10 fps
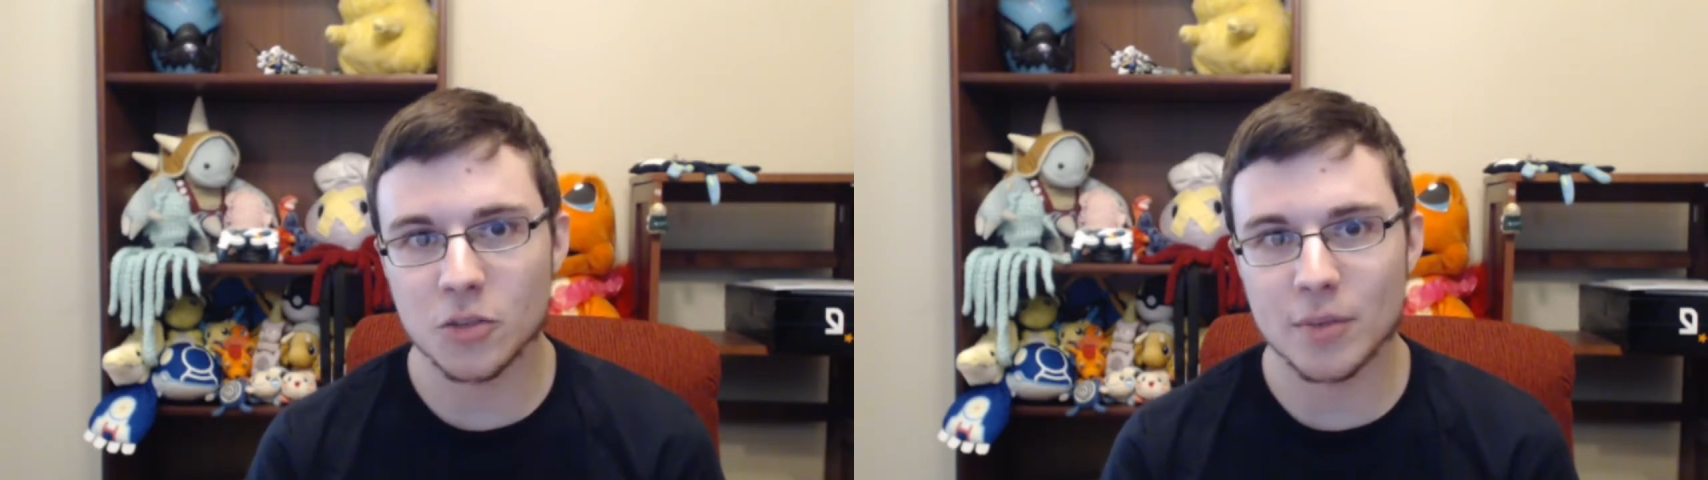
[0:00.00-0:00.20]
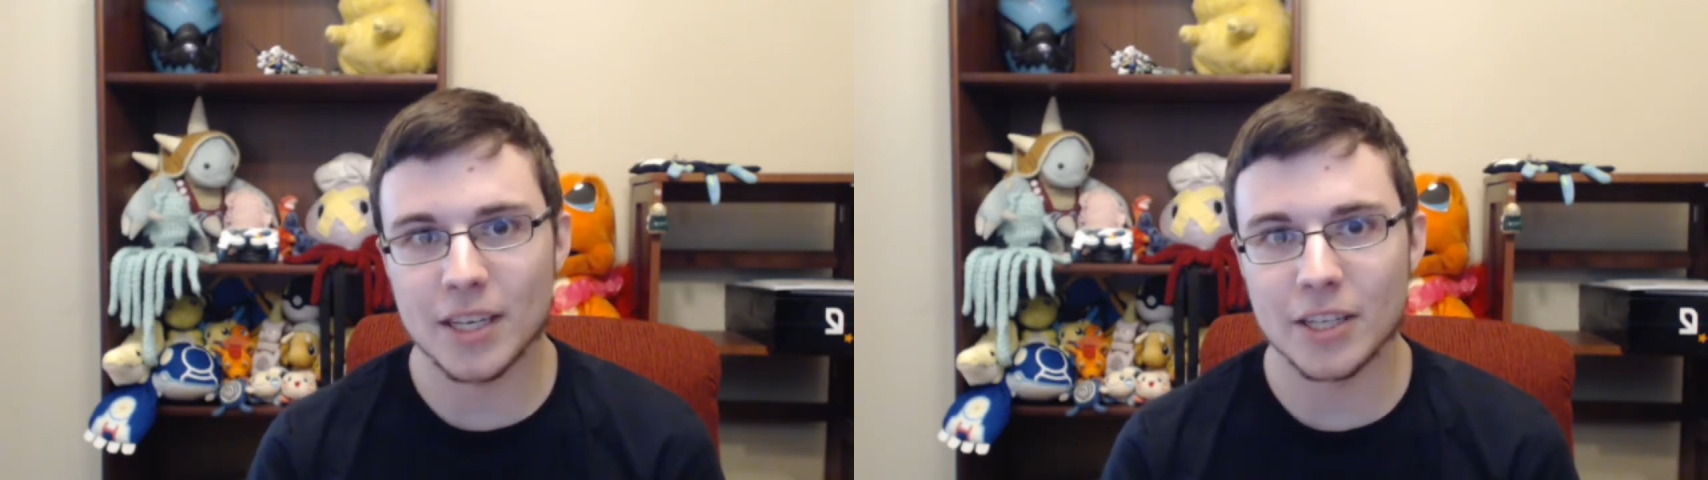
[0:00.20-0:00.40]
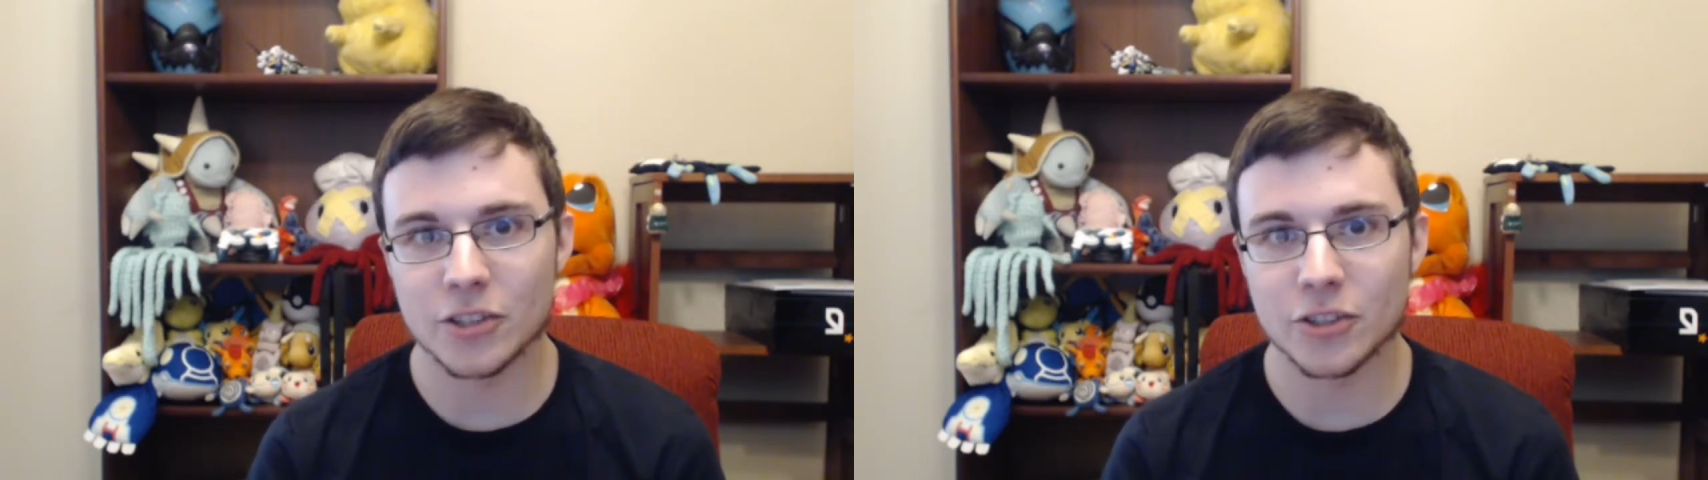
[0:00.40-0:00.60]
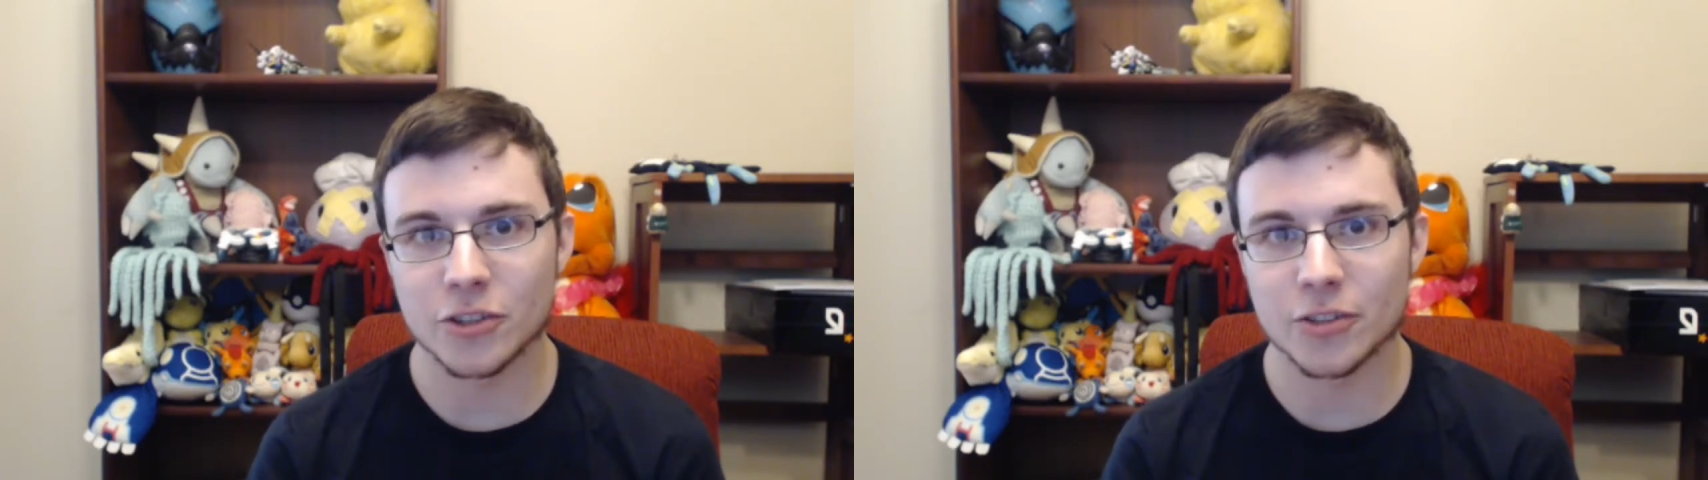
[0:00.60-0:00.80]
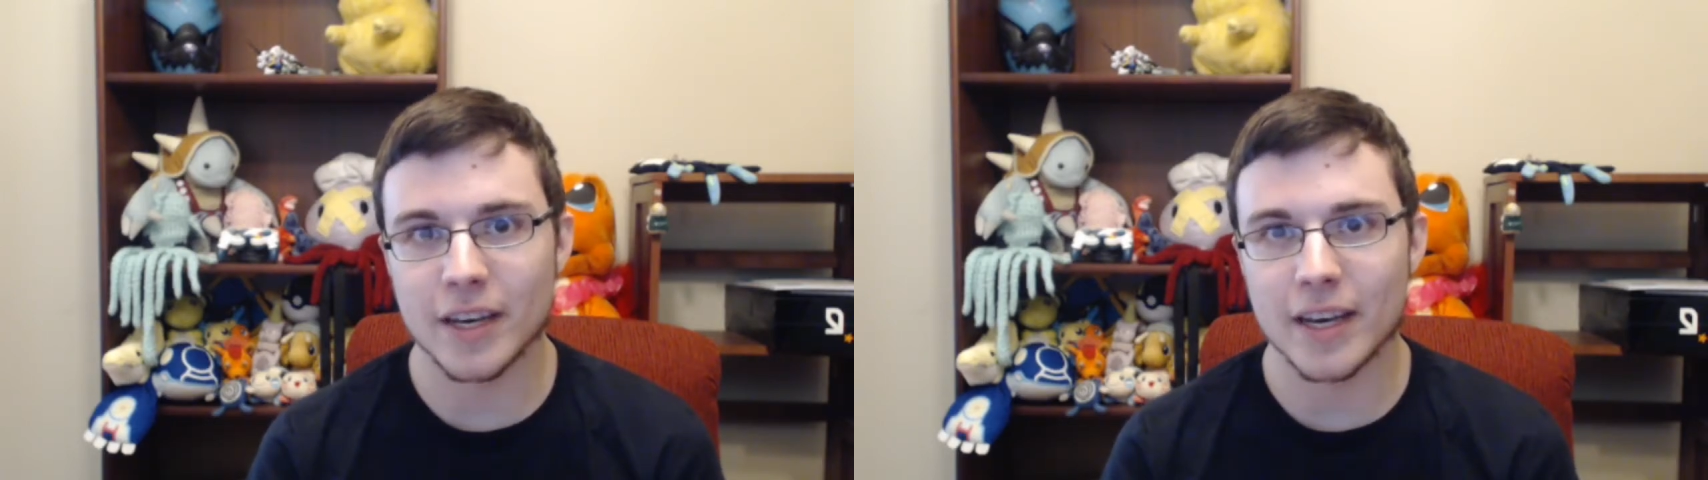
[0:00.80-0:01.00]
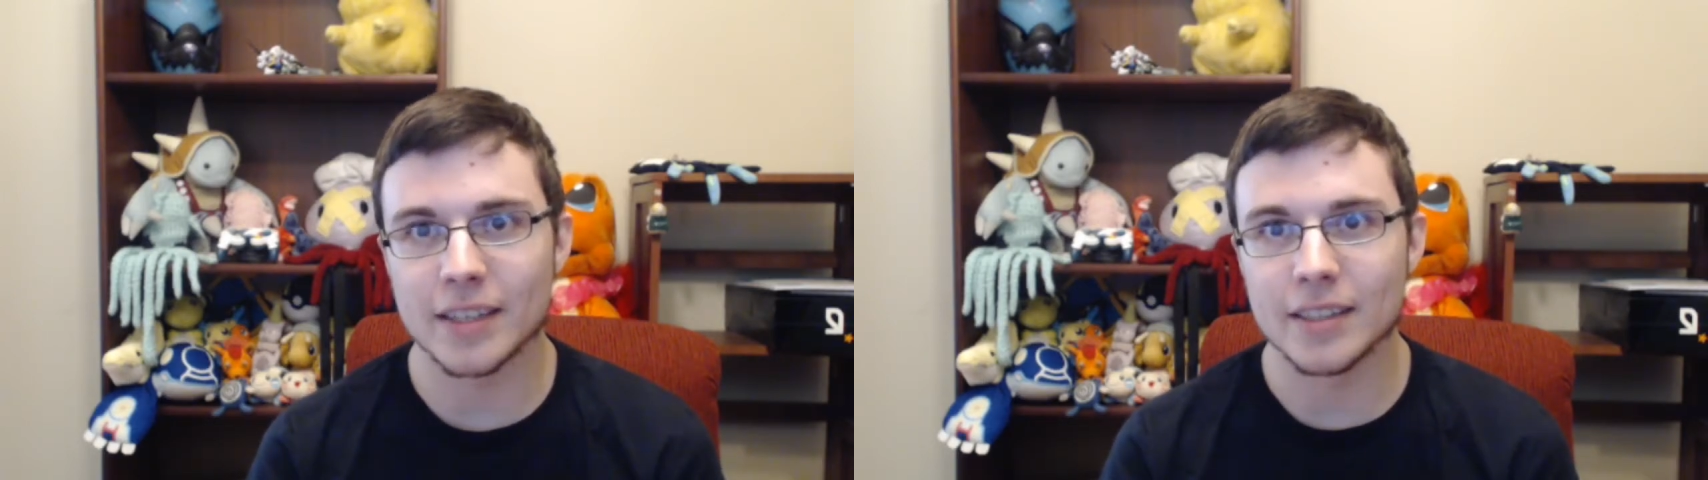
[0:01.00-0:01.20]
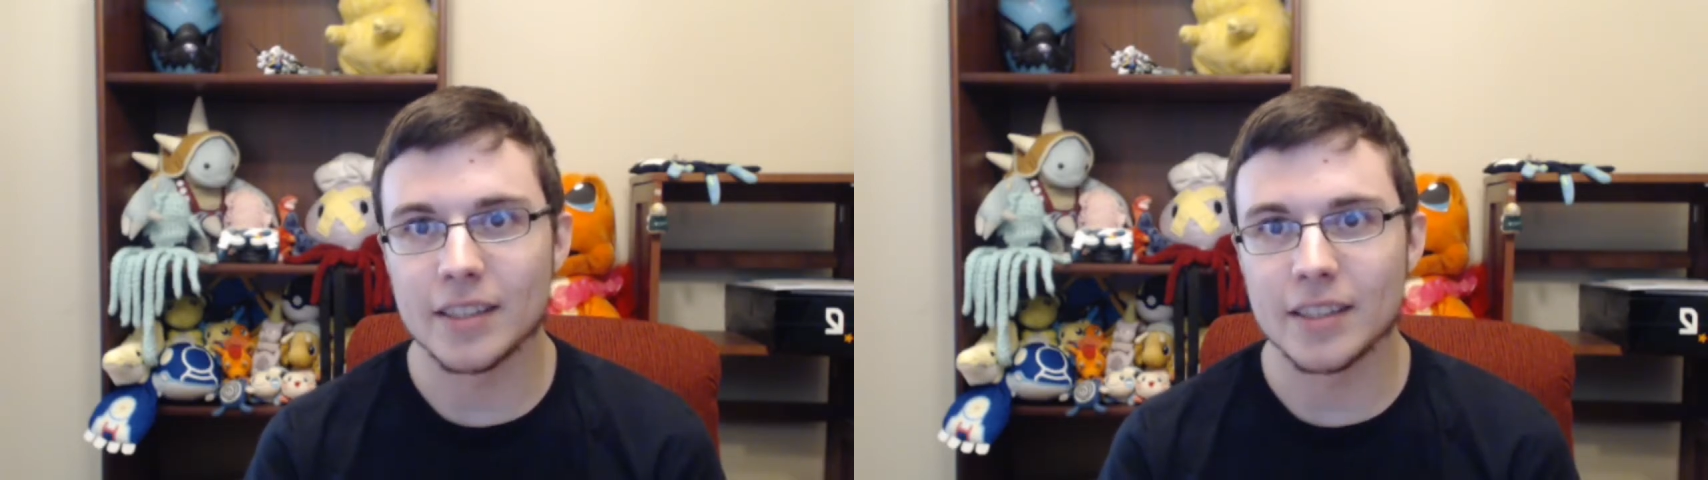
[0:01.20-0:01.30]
making sure that